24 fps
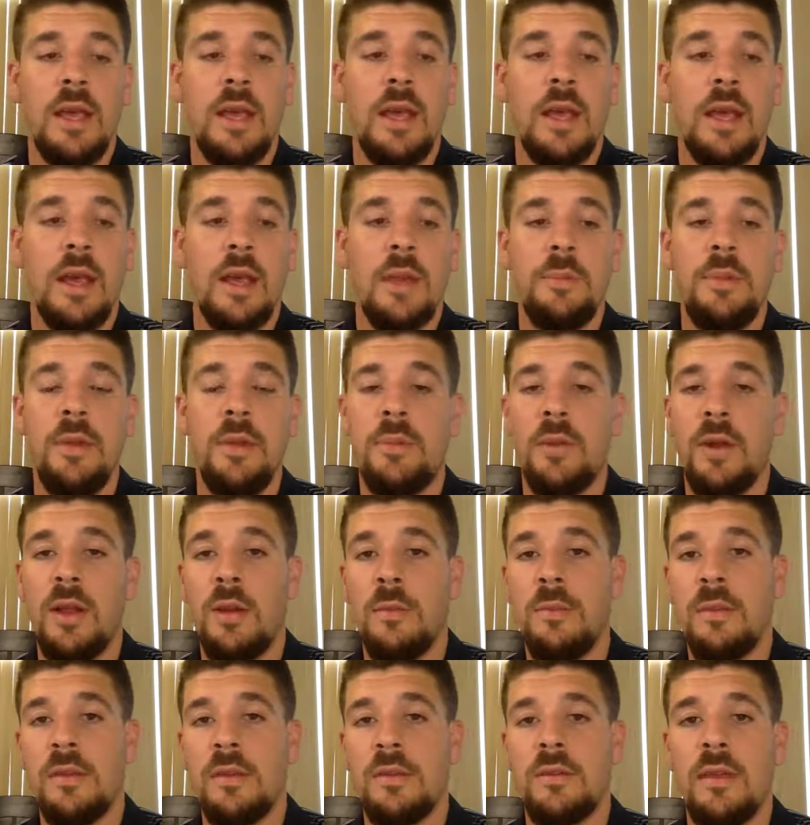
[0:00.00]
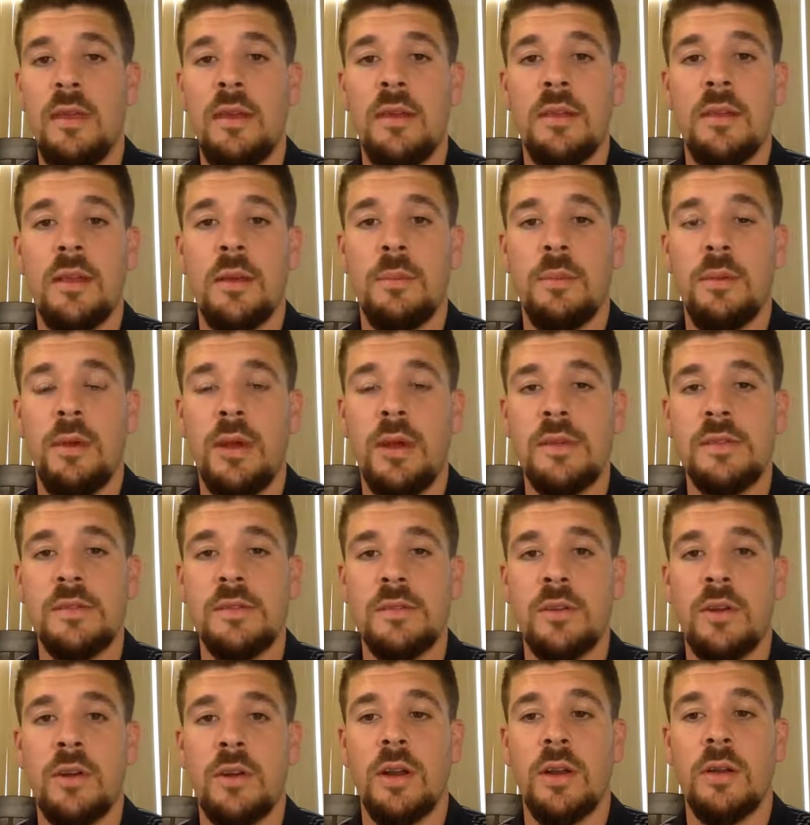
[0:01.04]
And people have been saying that
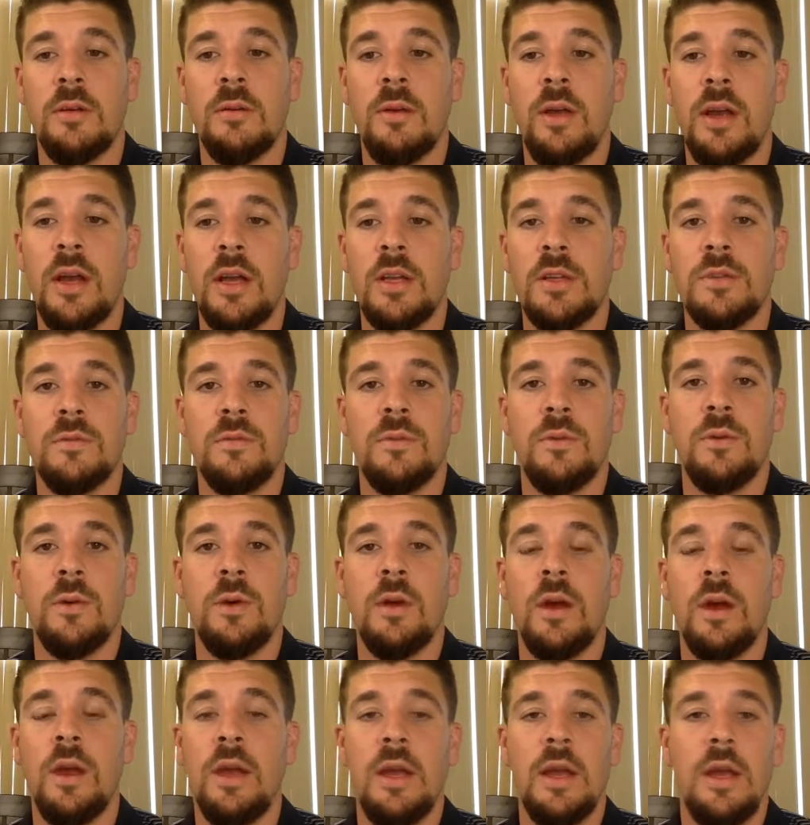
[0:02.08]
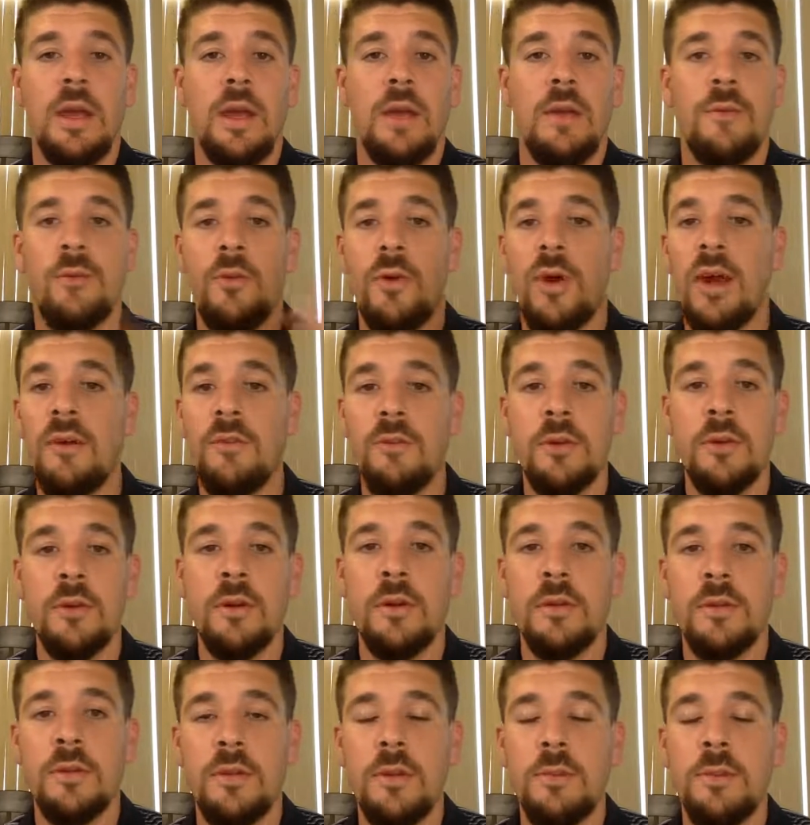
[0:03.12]
prices to crash for forever.
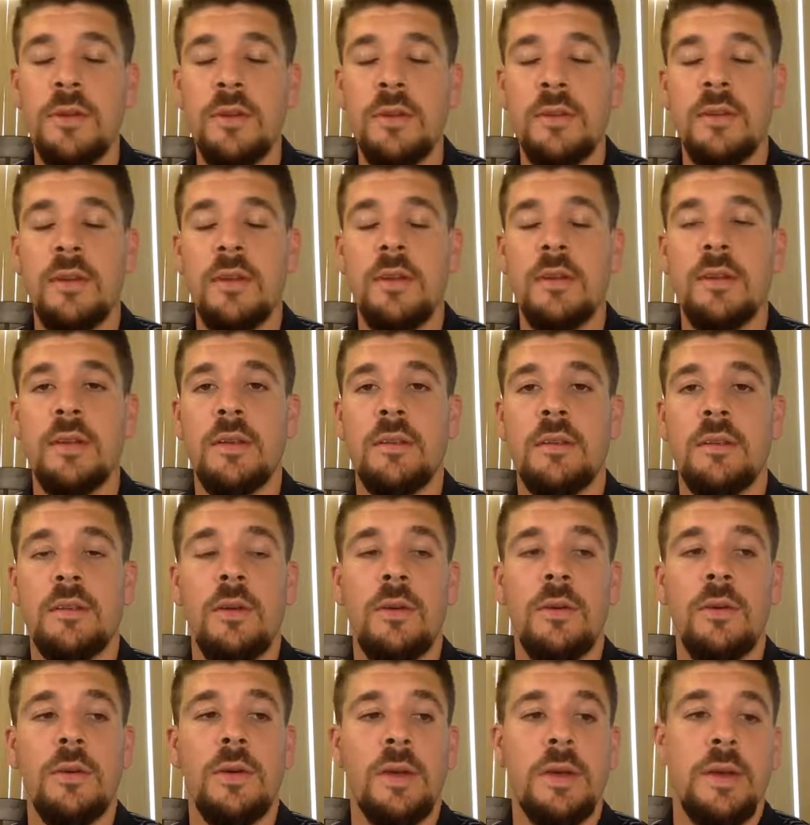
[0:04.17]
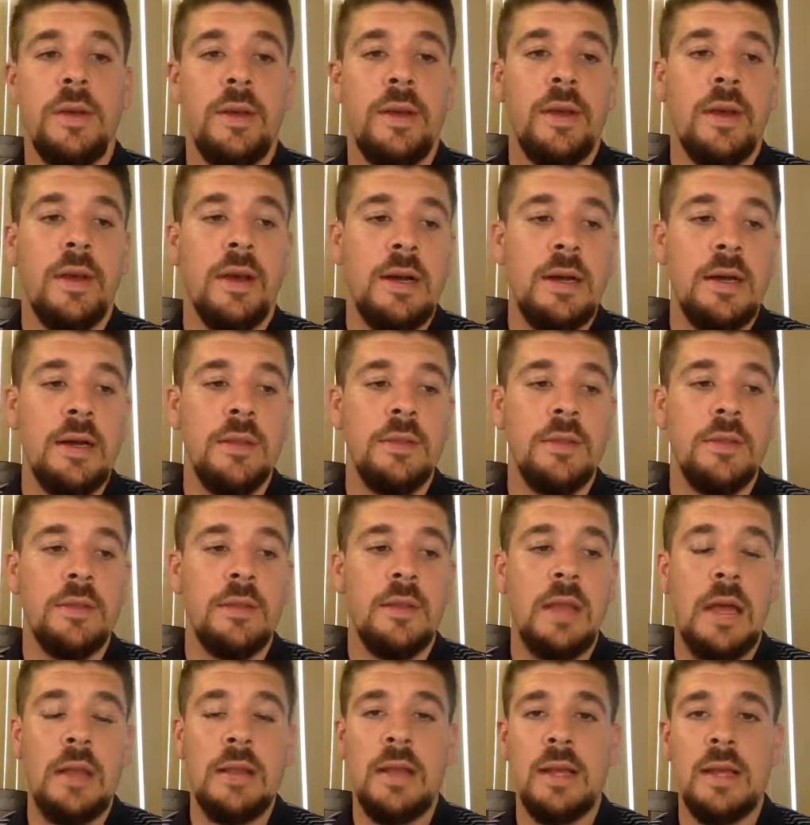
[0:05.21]
They've been saying this. So
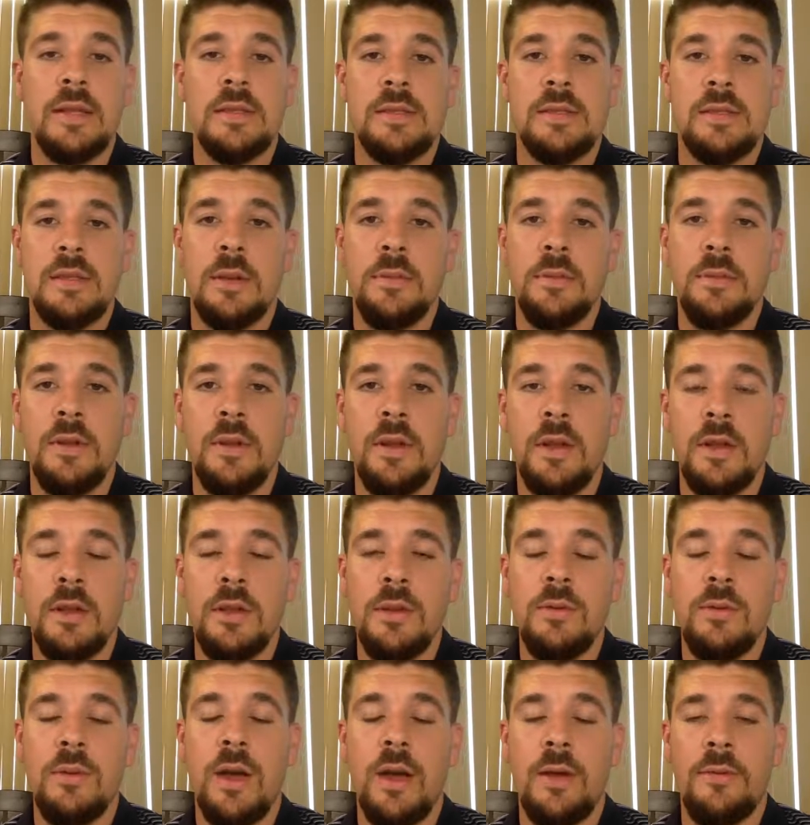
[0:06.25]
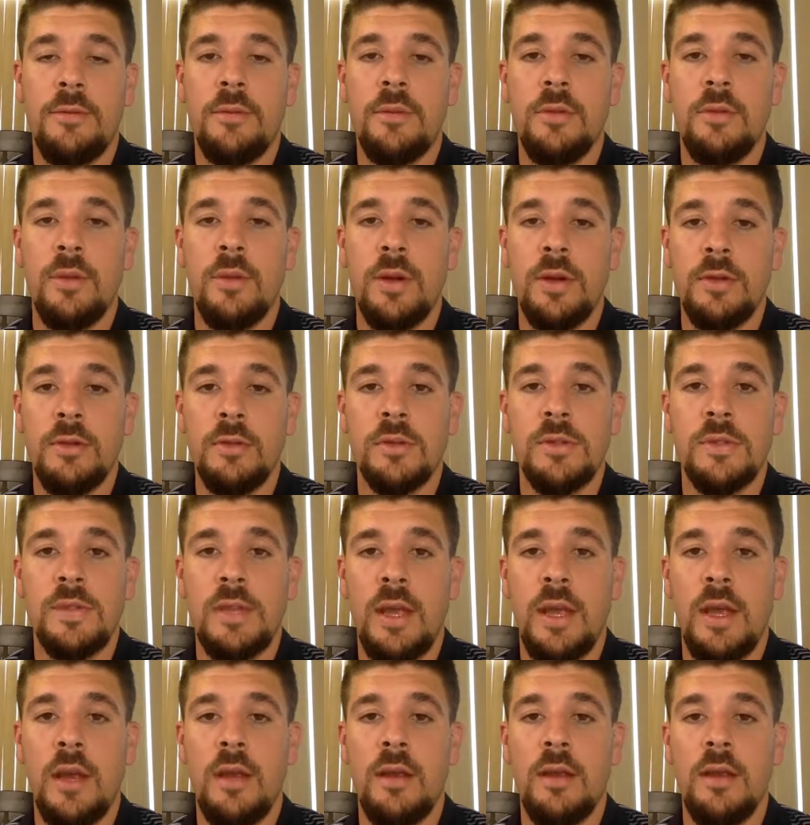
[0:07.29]
that's something that you have to
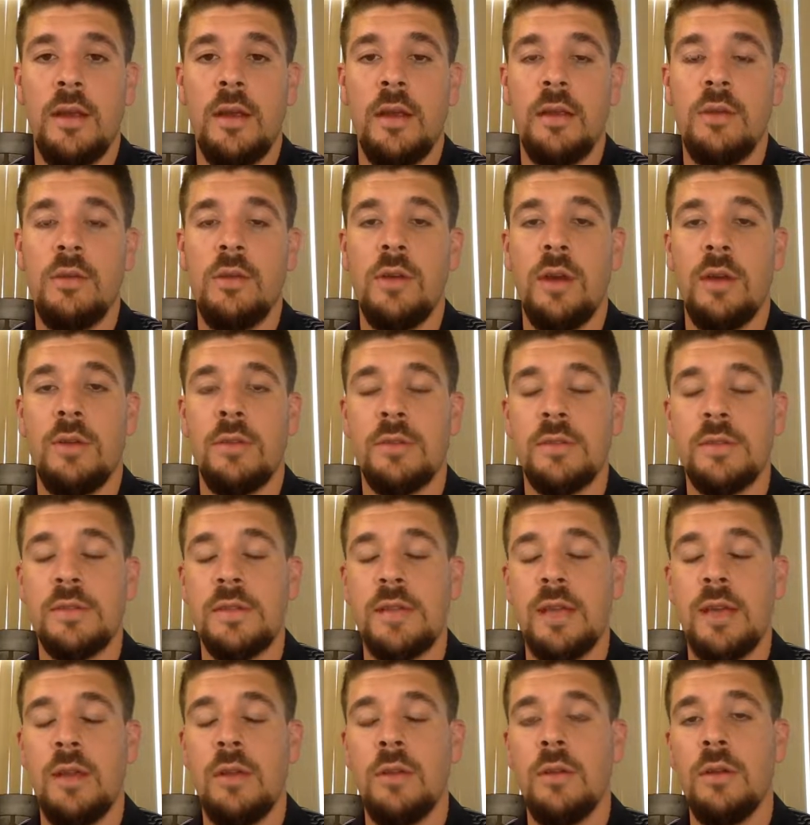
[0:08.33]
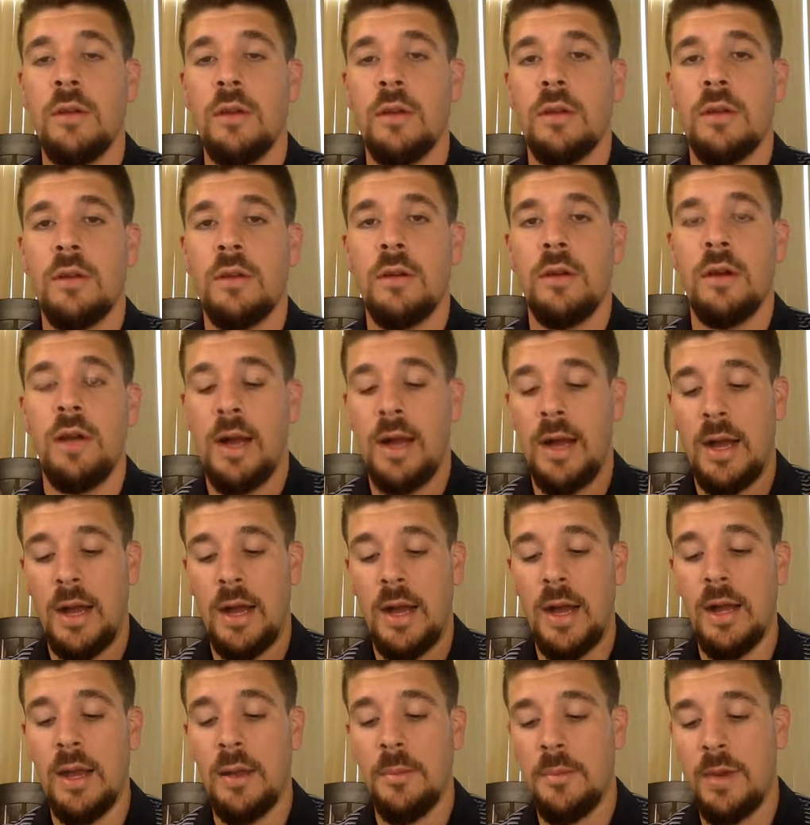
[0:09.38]
understand. And you have to say, look,
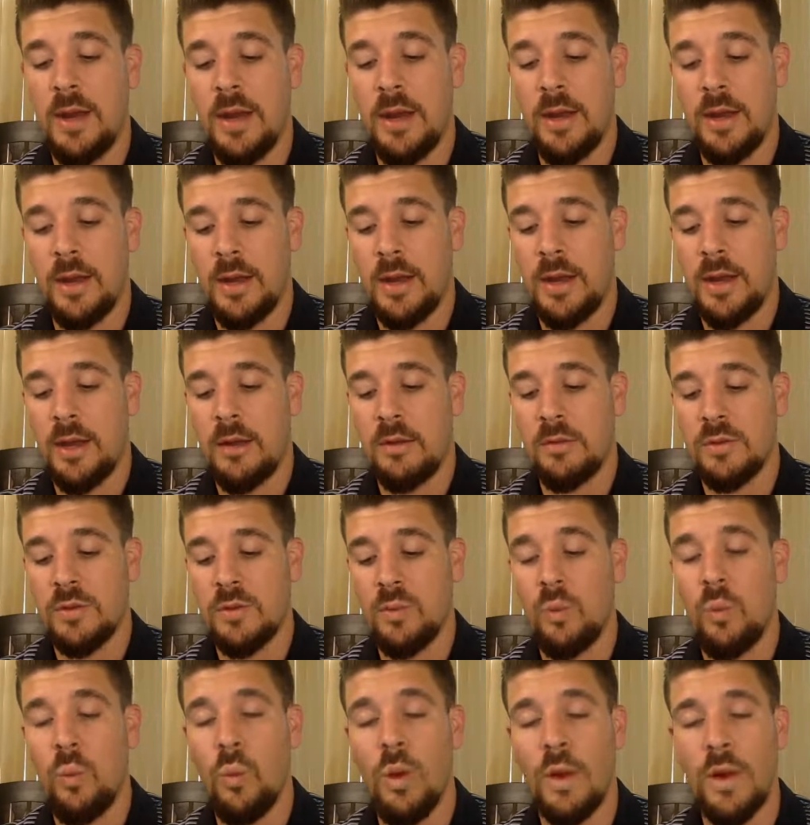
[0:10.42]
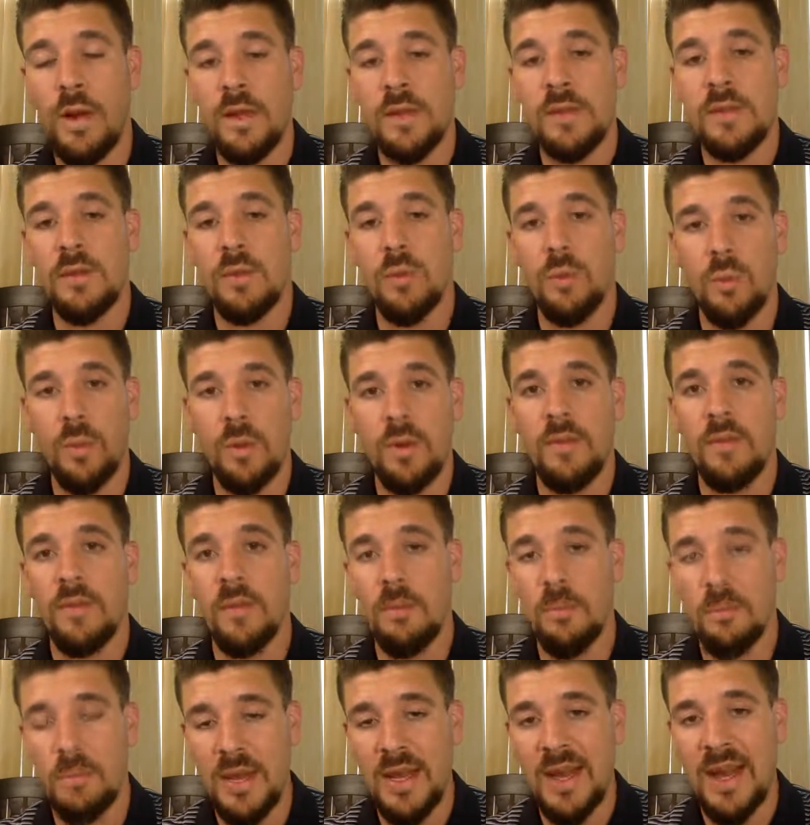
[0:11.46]
I am buying a house. What is the
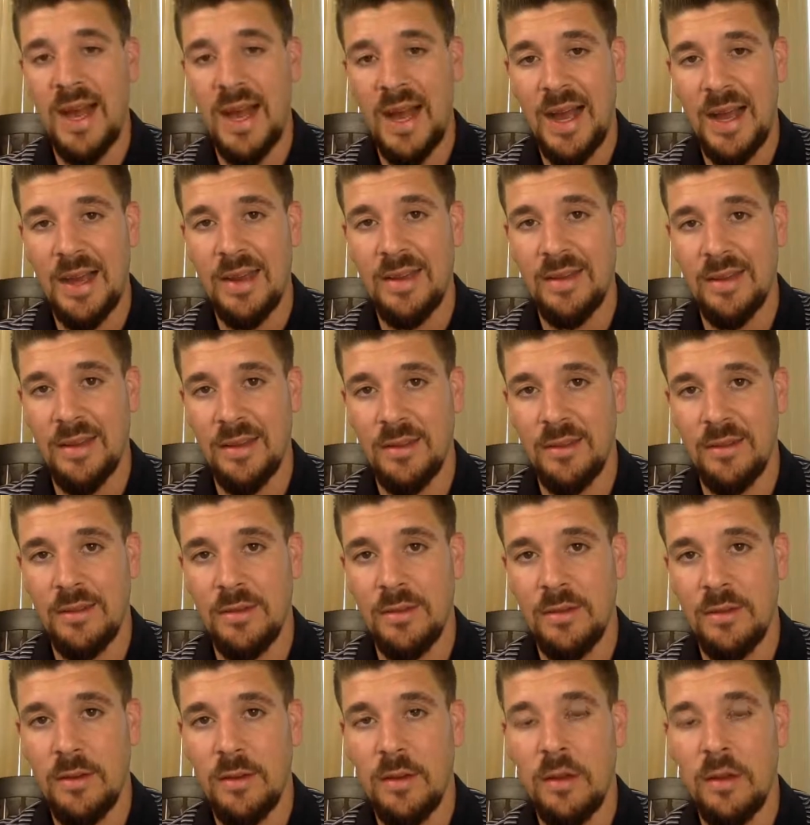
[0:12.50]
reason behind it?